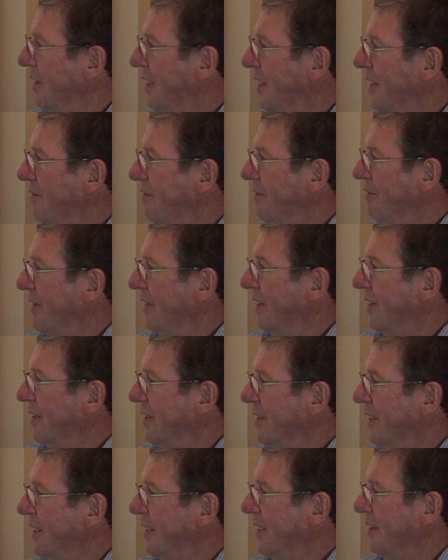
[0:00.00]
And
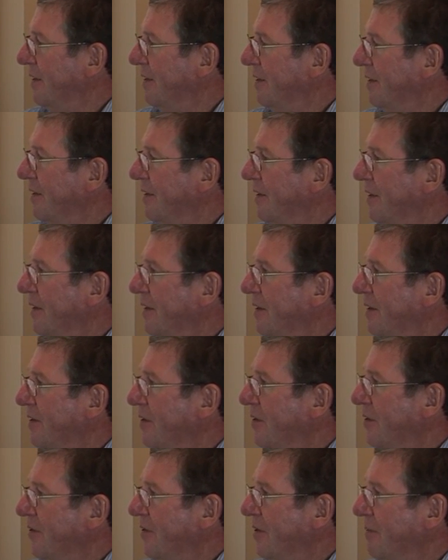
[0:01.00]
finally,
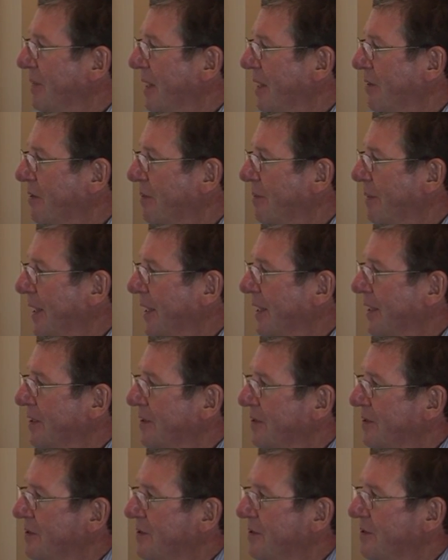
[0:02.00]
on the power
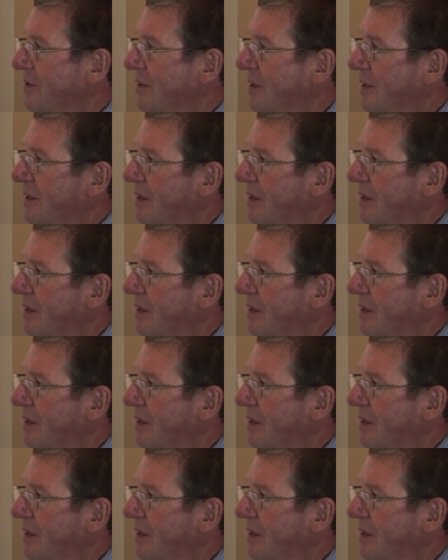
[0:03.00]
balance,